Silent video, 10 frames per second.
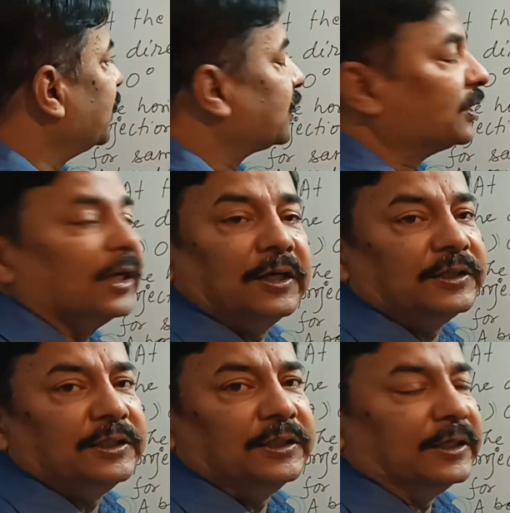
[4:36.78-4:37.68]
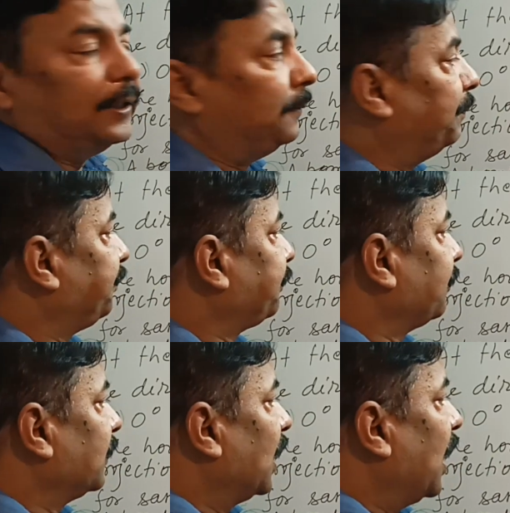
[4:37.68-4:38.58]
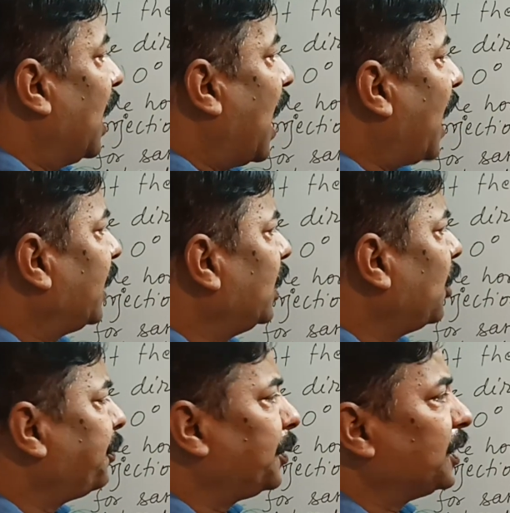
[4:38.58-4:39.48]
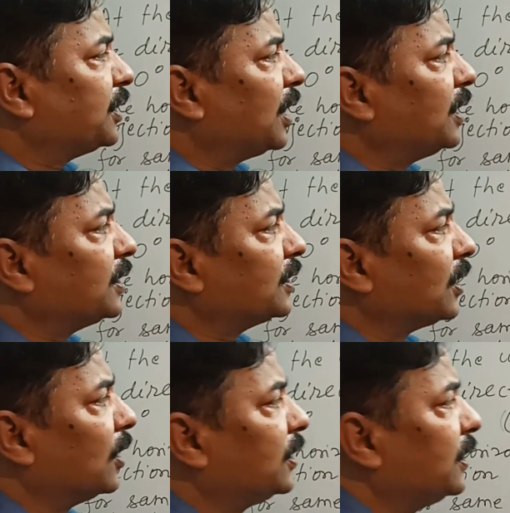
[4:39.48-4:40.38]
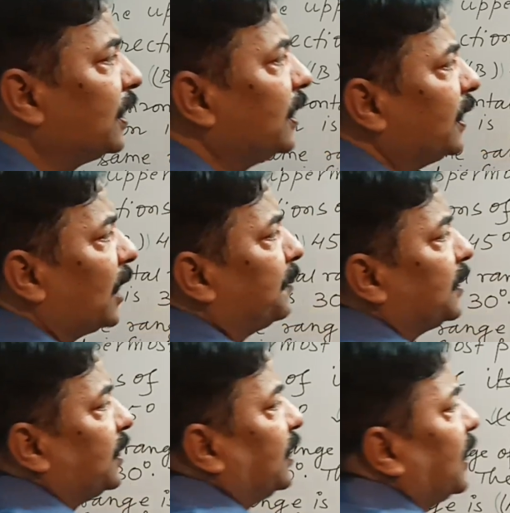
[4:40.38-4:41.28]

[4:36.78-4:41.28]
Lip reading: is 30 degree. Angle of projection is 30 degree. That means